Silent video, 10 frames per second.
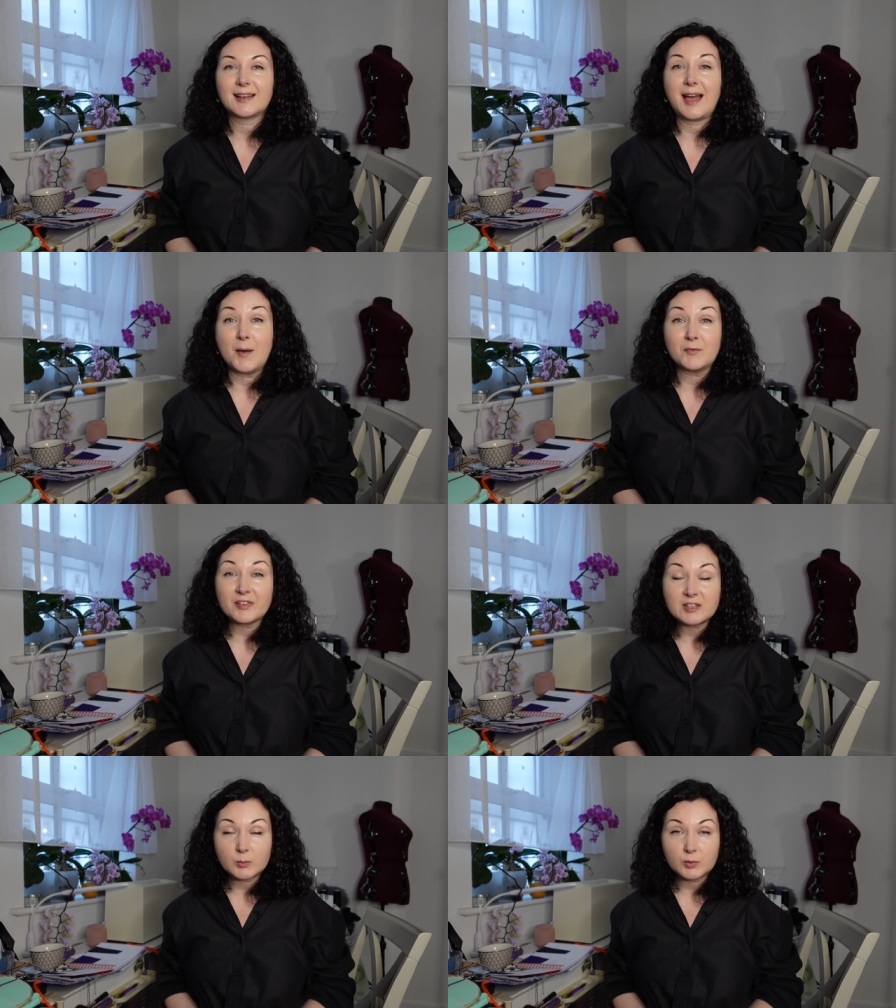
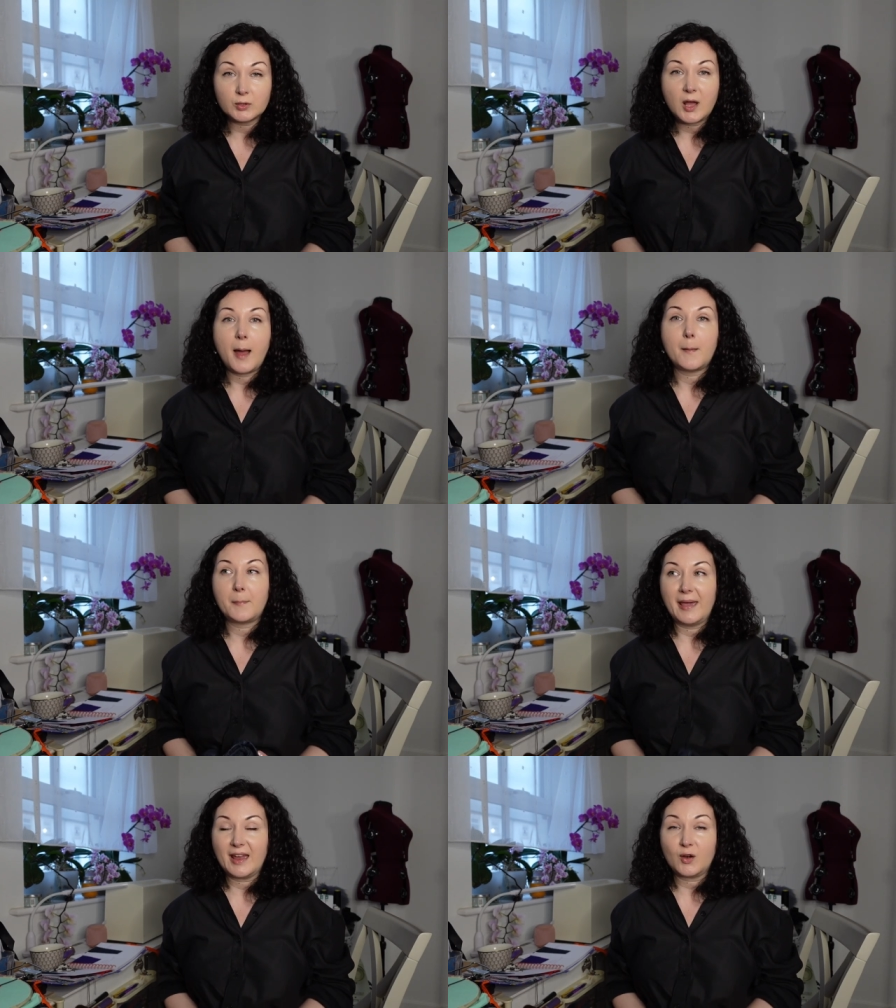comfortable
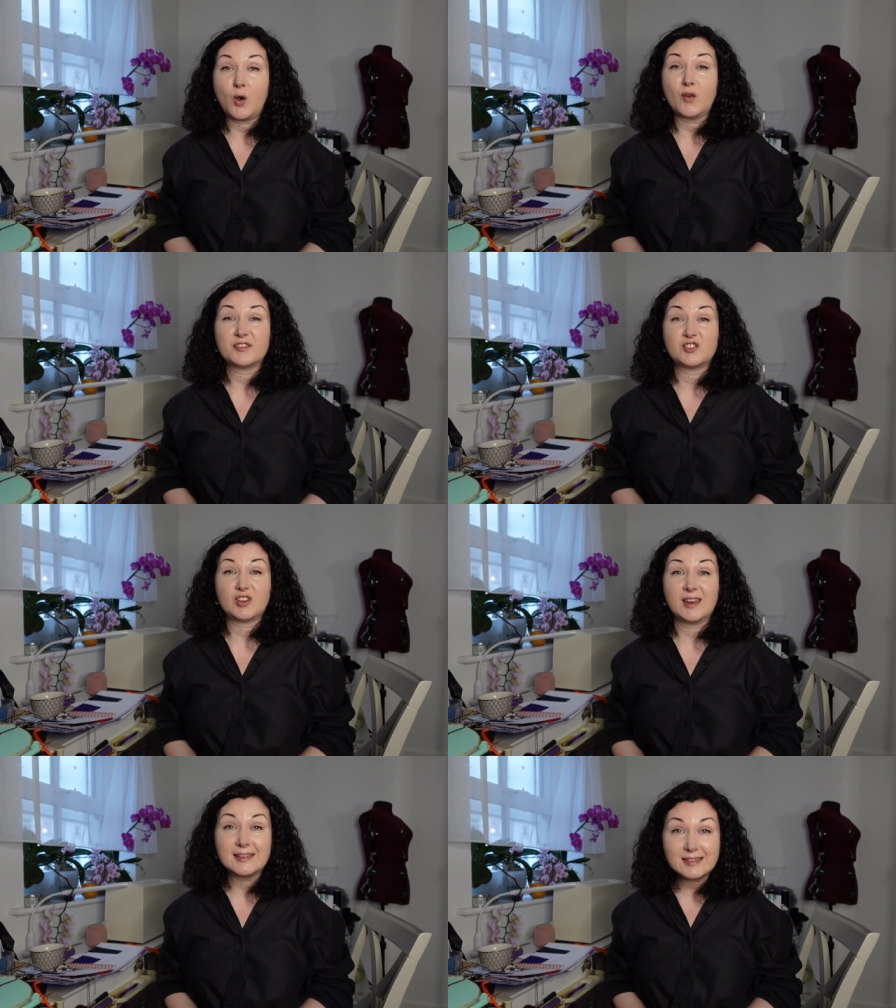pair of
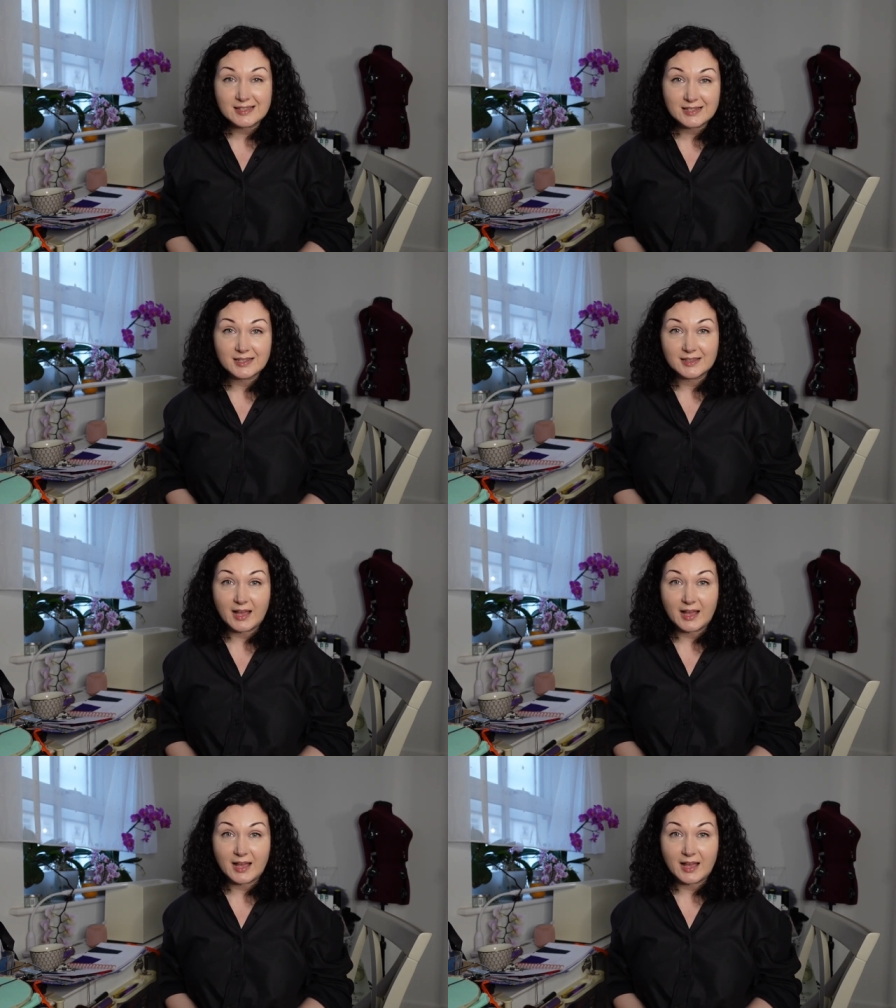jeans